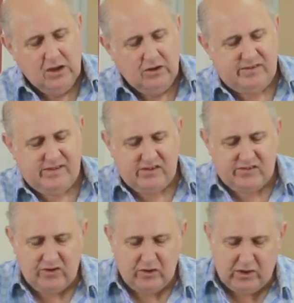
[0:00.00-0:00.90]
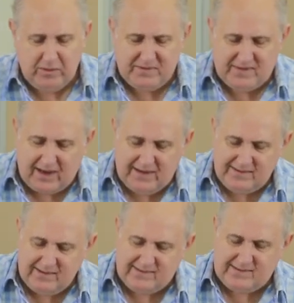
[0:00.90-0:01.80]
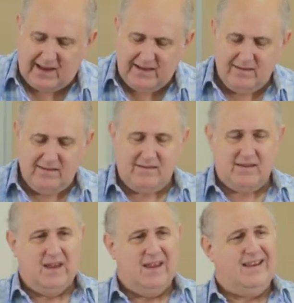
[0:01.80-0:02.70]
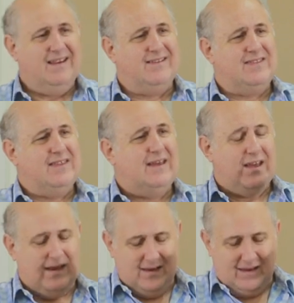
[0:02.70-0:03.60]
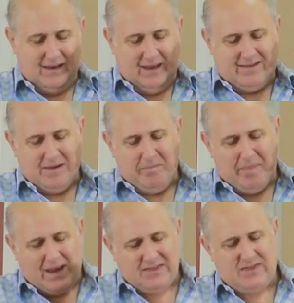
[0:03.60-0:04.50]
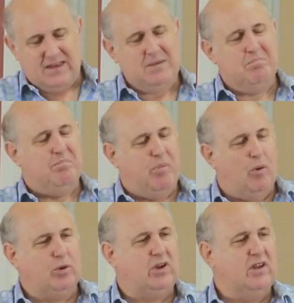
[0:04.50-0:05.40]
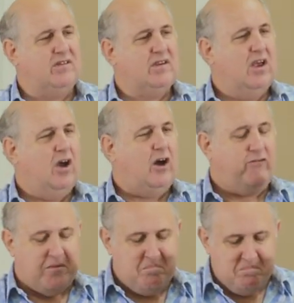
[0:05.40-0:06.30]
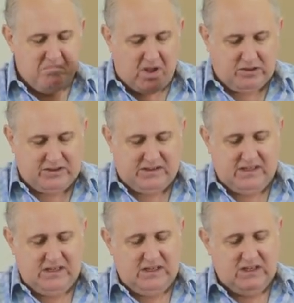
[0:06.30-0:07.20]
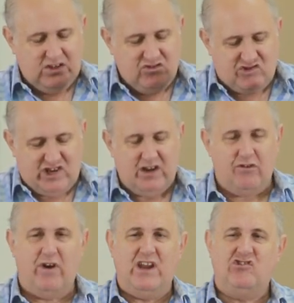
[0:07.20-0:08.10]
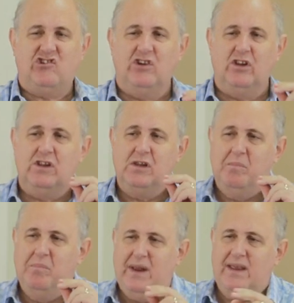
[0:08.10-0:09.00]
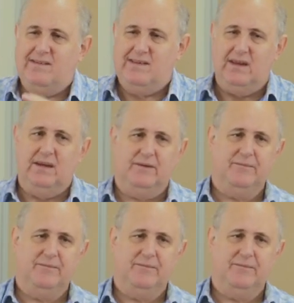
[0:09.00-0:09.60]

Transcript: You see, circumcising sons is it's about the importance of a multi-generational blessing.